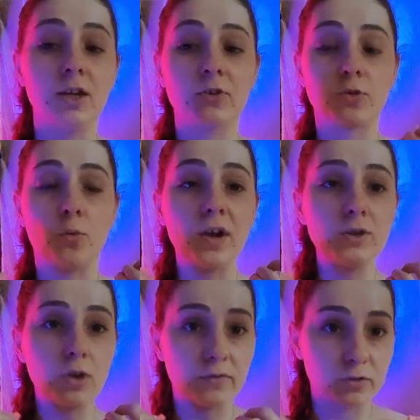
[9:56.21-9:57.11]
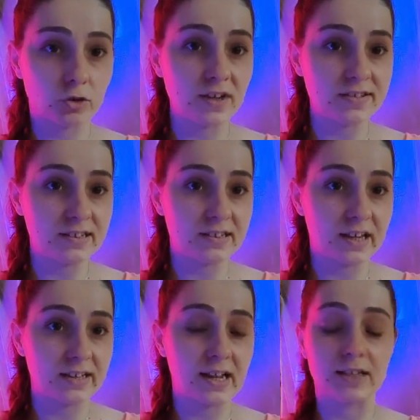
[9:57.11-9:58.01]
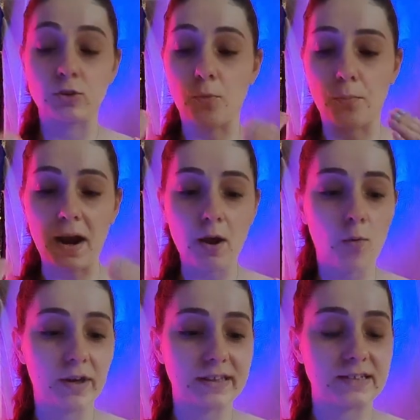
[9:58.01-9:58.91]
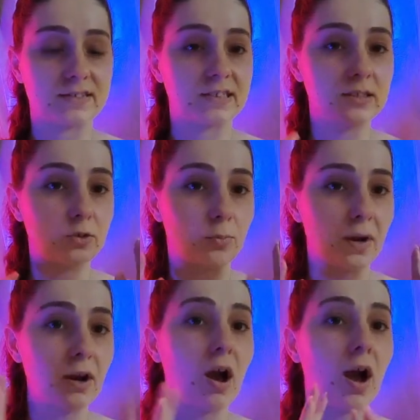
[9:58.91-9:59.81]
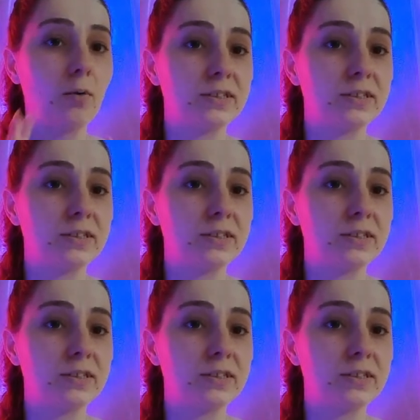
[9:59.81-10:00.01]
So when you have trust in that, like, no matter what I see, no matter how